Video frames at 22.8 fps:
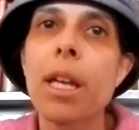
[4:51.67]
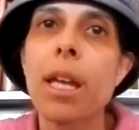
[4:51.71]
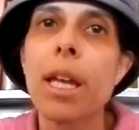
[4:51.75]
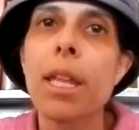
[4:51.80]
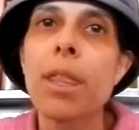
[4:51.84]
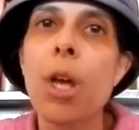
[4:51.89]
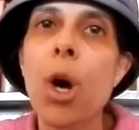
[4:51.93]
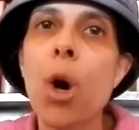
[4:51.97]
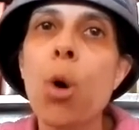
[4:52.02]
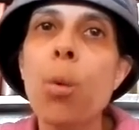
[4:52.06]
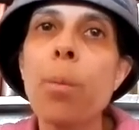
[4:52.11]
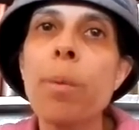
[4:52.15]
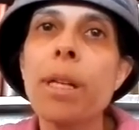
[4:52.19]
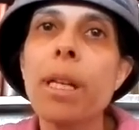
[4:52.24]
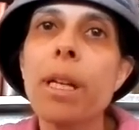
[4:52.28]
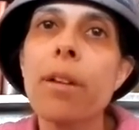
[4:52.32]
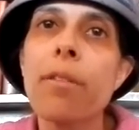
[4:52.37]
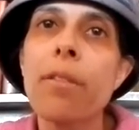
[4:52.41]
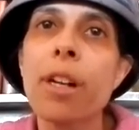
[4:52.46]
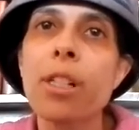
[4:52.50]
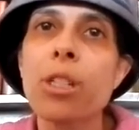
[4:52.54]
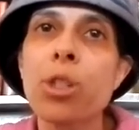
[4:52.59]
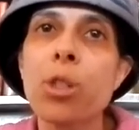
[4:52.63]
In the opening
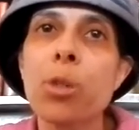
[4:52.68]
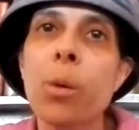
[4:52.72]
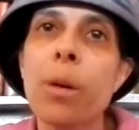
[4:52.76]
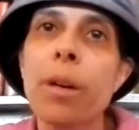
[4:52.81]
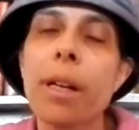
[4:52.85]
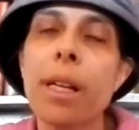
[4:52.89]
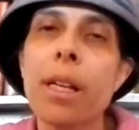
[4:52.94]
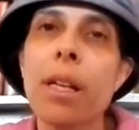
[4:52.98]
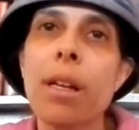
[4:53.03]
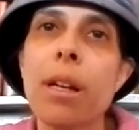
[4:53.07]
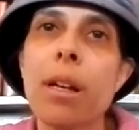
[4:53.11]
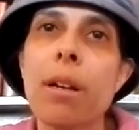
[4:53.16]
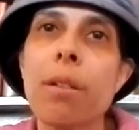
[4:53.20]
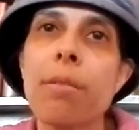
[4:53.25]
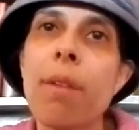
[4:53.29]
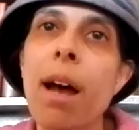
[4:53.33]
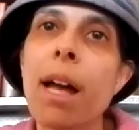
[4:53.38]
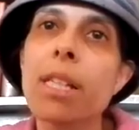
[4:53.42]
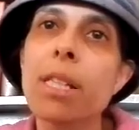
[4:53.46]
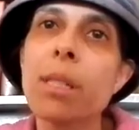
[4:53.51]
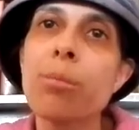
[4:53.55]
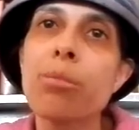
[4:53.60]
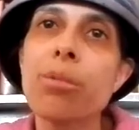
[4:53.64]
of our story,
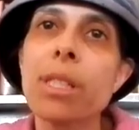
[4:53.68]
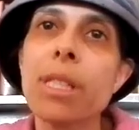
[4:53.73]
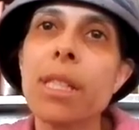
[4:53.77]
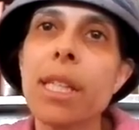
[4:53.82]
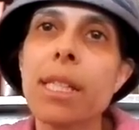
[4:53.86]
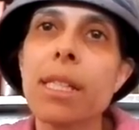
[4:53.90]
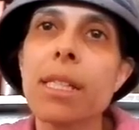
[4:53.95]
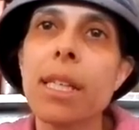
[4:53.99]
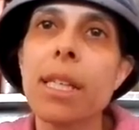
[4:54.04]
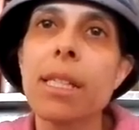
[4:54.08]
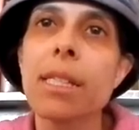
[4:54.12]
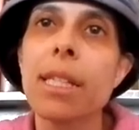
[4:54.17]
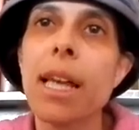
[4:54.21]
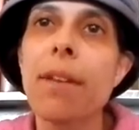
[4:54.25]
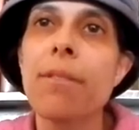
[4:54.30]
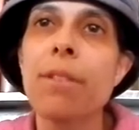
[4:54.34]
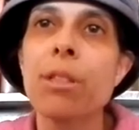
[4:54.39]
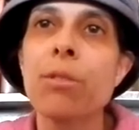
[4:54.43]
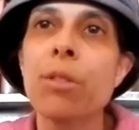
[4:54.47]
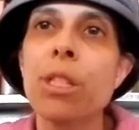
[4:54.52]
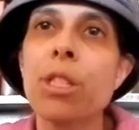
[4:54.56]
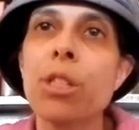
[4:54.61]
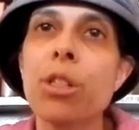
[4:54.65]
Rashi presents Esav
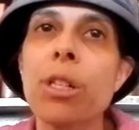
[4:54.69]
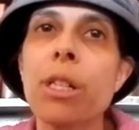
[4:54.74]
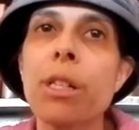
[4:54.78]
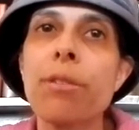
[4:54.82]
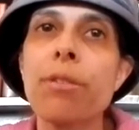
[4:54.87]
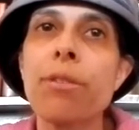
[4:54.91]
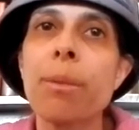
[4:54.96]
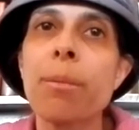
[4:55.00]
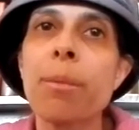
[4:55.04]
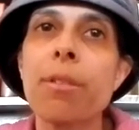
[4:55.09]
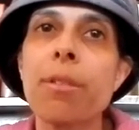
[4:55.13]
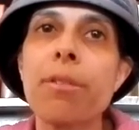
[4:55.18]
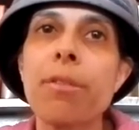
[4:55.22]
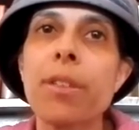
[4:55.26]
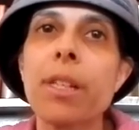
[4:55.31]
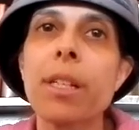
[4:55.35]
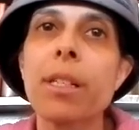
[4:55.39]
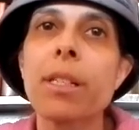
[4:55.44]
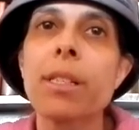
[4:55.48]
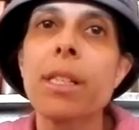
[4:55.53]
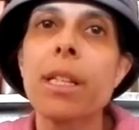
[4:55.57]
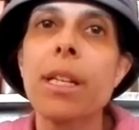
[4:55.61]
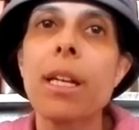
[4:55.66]
as returning from the
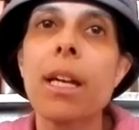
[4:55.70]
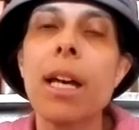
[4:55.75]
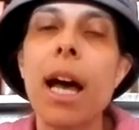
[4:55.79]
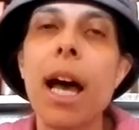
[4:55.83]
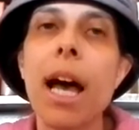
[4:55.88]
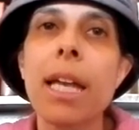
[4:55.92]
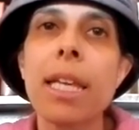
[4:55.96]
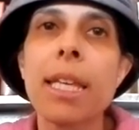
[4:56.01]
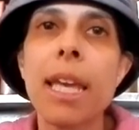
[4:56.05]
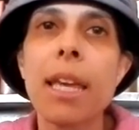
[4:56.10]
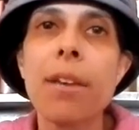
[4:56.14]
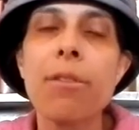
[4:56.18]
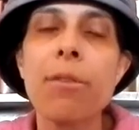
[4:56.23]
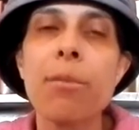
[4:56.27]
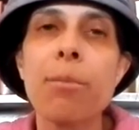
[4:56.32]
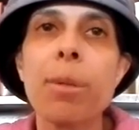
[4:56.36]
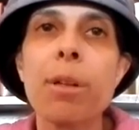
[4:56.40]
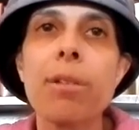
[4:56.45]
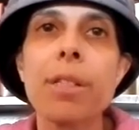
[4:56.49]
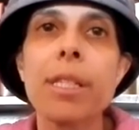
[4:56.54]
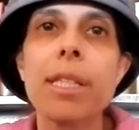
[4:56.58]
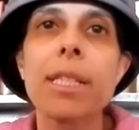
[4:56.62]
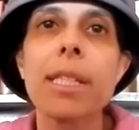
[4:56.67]
field, ayef
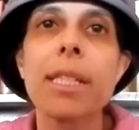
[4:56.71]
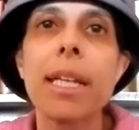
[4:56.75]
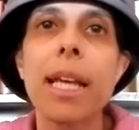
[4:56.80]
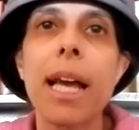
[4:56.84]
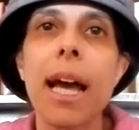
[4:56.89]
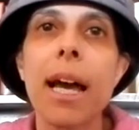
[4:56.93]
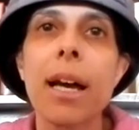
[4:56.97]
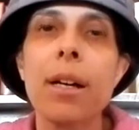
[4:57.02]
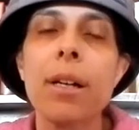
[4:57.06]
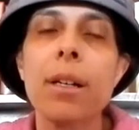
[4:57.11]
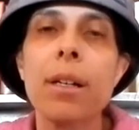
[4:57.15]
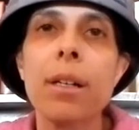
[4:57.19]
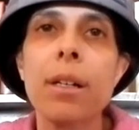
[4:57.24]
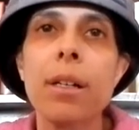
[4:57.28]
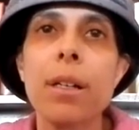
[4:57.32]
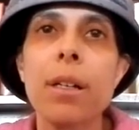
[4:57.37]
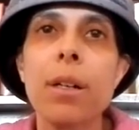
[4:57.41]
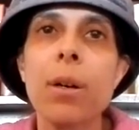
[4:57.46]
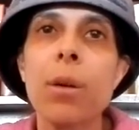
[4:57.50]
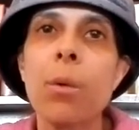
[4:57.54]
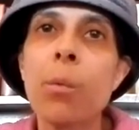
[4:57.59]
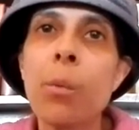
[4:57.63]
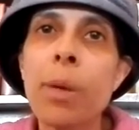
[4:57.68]
beritzicha,
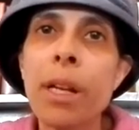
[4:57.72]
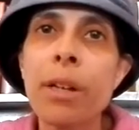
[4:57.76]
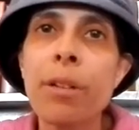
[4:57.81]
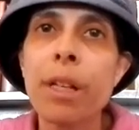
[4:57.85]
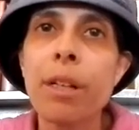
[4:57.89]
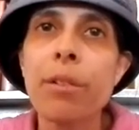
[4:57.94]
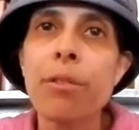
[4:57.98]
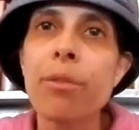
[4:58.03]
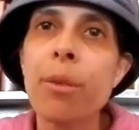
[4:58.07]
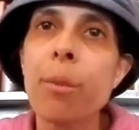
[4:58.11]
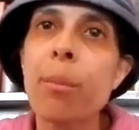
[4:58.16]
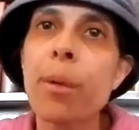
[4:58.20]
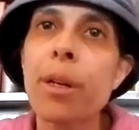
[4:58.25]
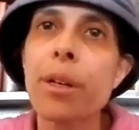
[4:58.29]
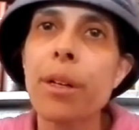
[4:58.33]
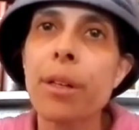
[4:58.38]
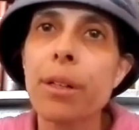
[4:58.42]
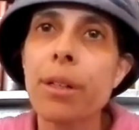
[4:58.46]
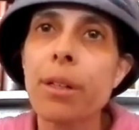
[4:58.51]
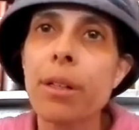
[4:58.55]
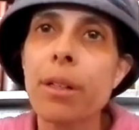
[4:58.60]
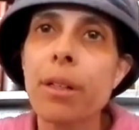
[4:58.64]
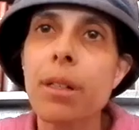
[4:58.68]
weary from
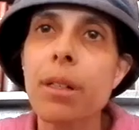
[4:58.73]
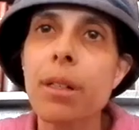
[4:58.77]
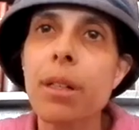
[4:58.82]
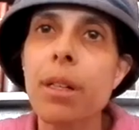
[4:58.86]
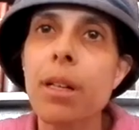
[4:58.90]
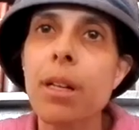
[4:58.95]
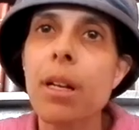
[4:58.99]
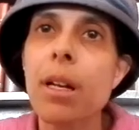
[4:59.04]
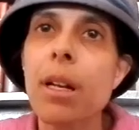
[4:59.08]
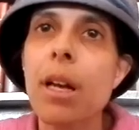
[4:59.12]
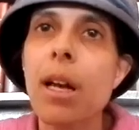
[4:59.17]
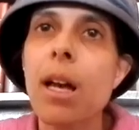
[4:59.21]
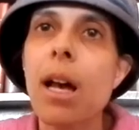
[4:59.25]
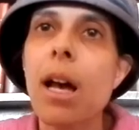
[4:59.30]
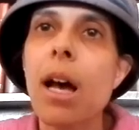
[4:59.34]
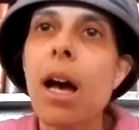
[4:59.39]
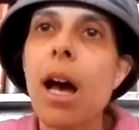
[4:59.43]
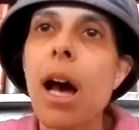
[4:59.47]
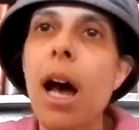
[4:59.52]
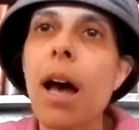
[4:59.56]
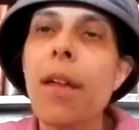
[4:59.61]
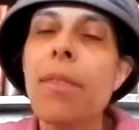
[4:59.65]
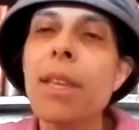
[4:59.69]
murder.
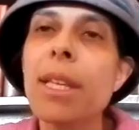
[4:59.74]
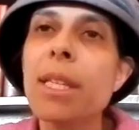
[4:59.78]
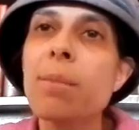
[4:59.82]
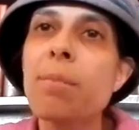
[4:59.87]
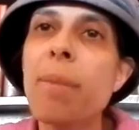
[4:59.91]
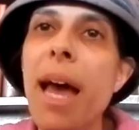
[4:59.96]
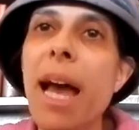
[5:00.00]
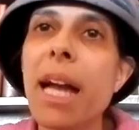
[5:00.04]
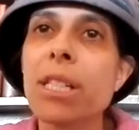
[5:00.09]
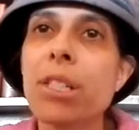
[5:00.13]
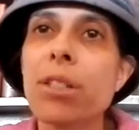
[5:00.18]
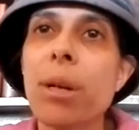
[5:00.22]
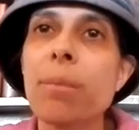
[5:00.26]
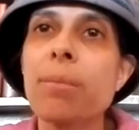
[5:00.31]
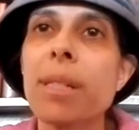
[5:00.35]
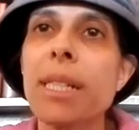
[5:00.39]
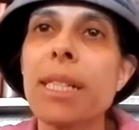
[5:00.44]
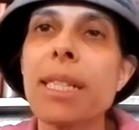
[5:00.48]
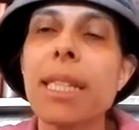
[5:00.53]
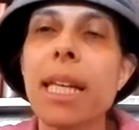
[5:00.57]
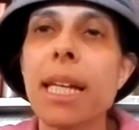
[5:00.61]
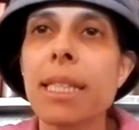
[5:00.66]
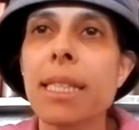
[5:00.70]
On this backdrop,
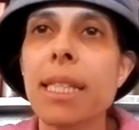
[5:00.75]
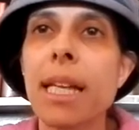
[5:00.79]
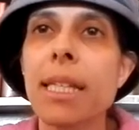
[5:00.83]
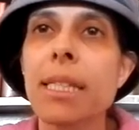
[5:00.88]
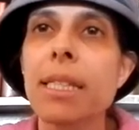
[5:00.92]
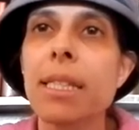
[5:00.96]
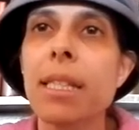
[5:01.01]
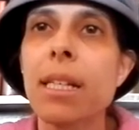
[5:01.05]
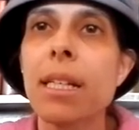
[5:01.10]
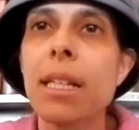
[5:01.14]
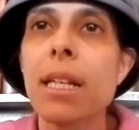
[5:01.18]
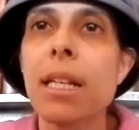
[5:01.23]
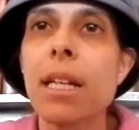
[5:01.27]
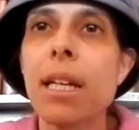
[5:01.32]
he tells us,